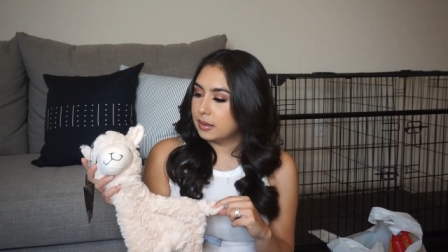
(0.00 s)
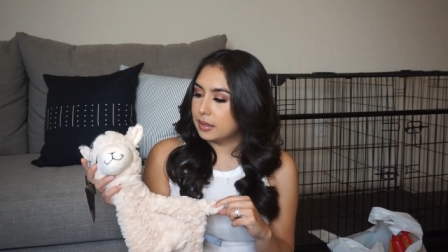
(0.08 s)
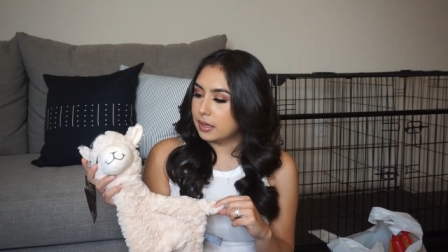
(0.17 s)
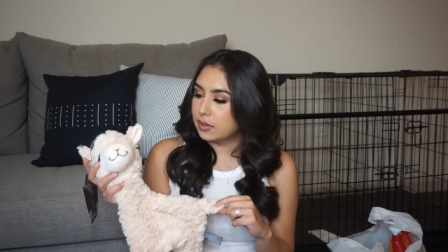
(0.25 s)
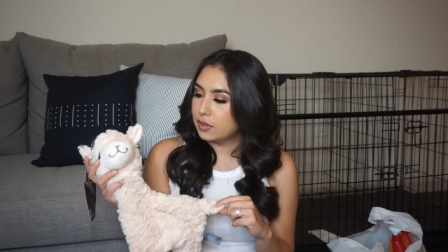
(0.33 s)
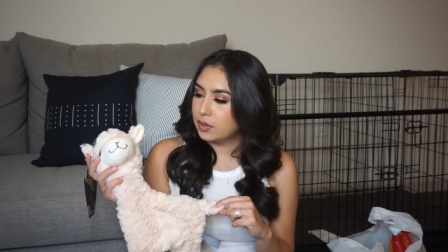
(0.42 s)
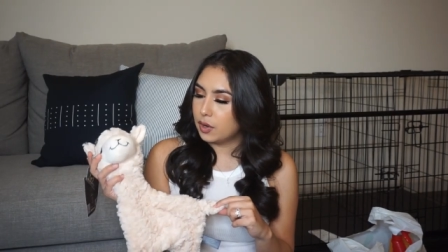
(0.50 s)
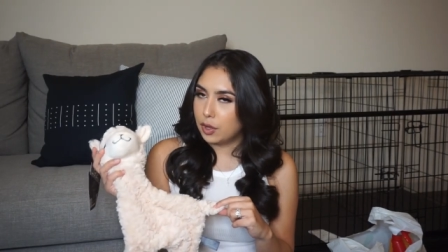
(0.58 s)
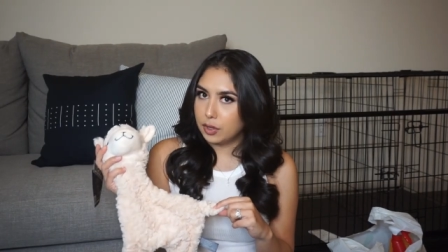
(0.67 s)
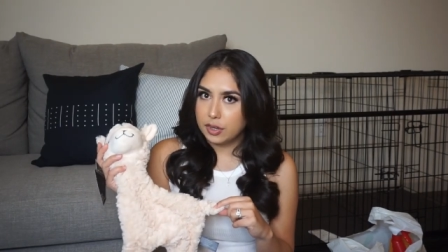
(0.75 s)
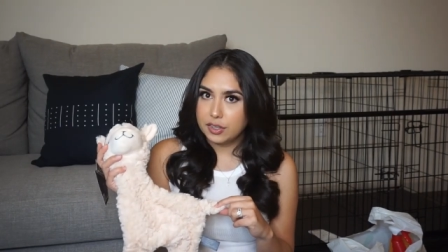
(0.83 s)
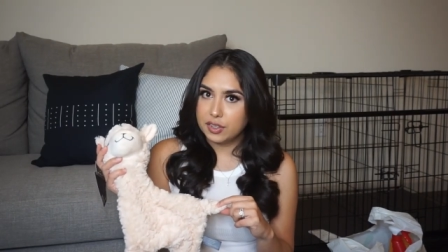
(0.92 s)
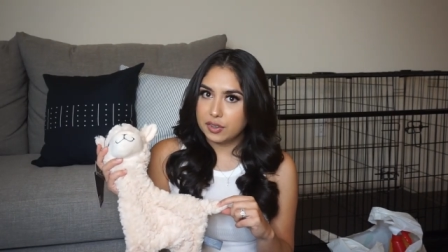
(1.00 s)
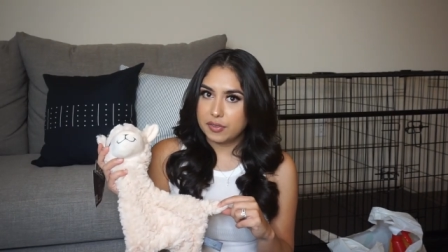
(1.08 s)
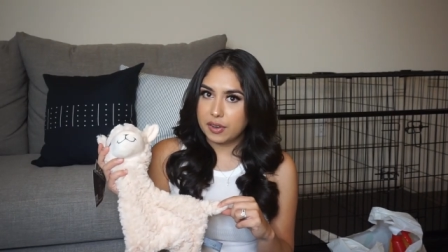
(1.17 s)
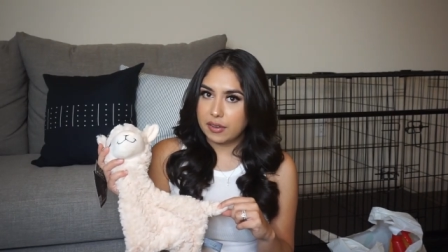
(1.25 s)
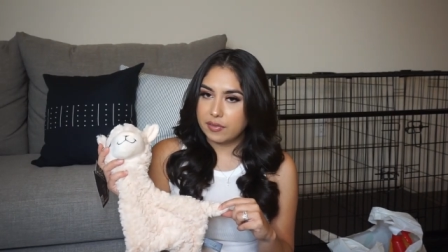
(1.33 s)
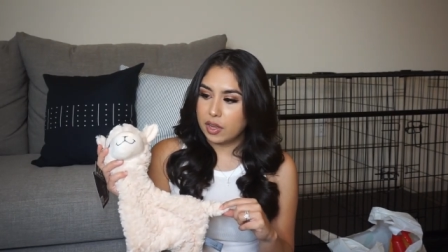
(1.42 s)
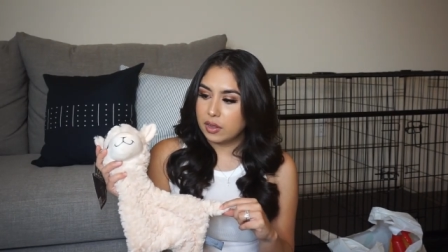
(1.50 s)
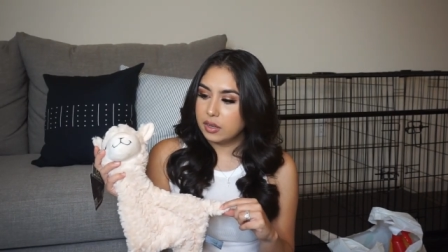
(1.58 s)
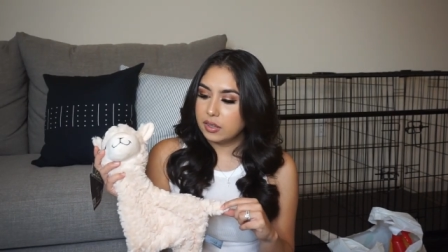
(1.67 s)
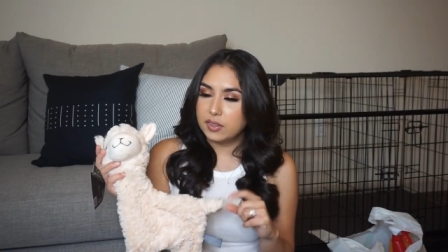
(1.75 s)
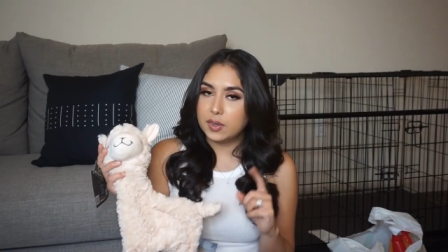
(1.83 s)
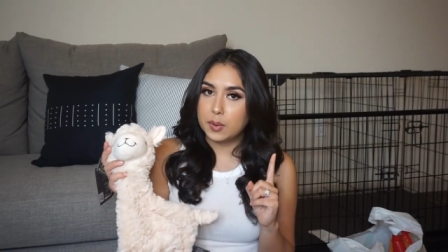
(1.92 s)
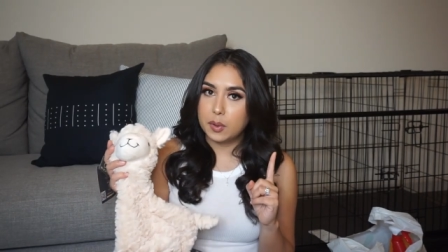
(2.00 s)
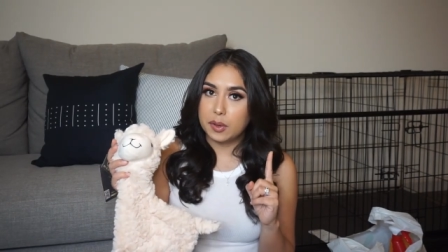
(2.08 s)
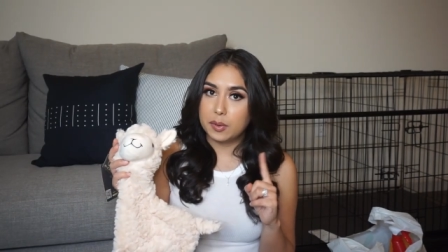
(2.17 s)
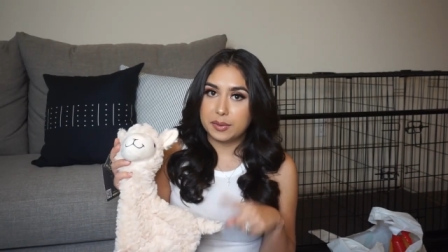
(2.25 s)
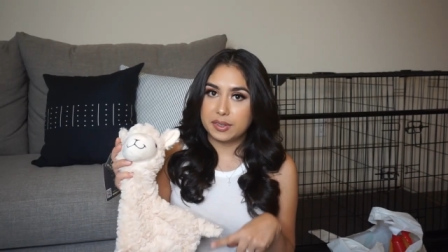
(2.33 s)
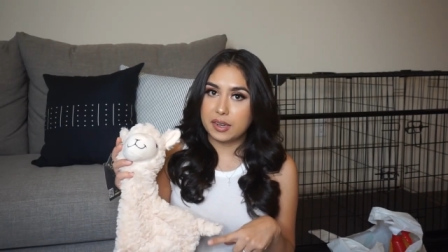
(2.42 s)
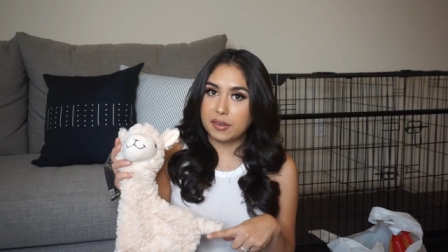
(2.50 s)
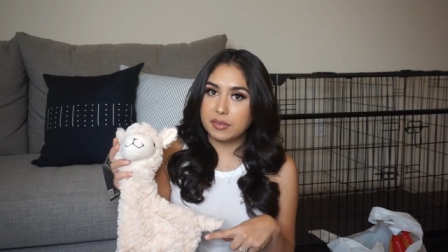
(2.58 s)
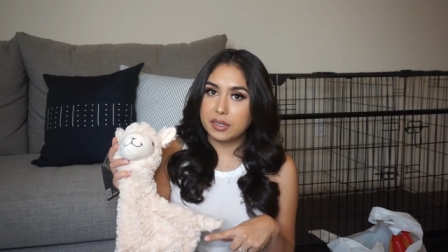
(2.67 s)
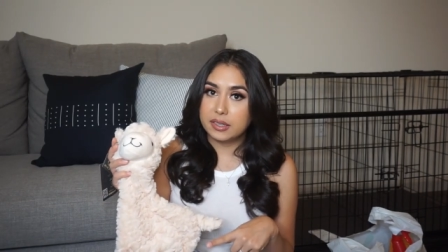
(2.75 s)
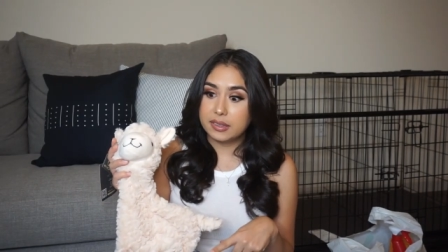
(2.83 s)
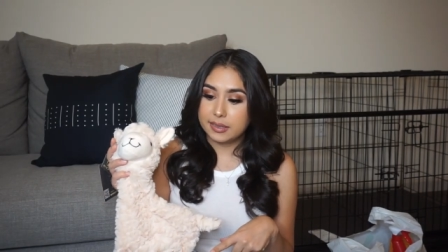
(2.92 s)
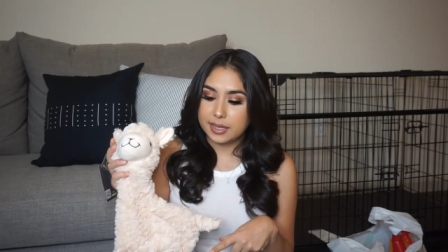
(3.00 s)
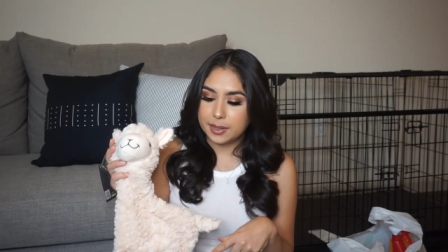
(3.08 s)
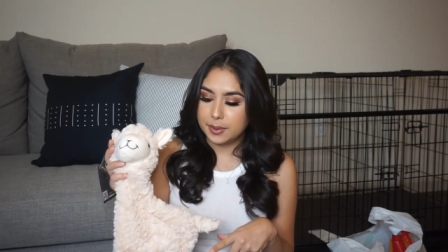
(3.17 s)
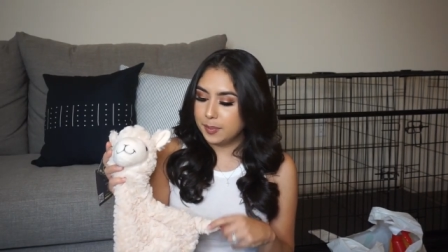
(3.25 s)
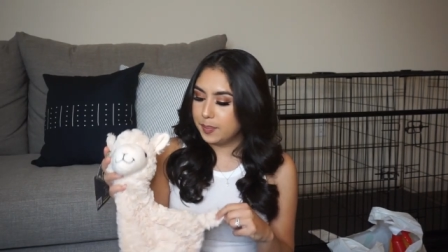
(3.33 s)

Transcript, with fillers: $6 or $5, so it was definitely a steal.